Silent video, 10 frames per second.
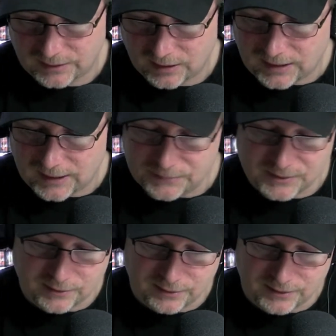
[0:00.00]
hops
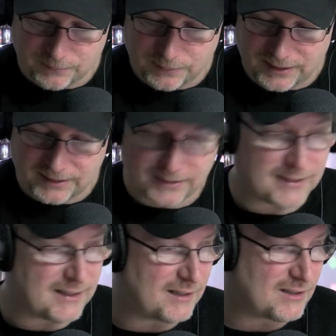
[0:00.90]
that are in the bag, in the
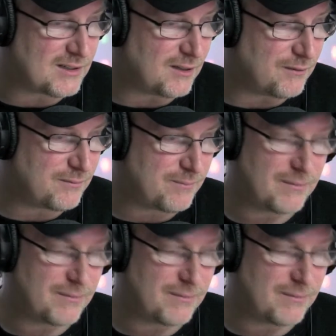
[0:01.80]
kit itself.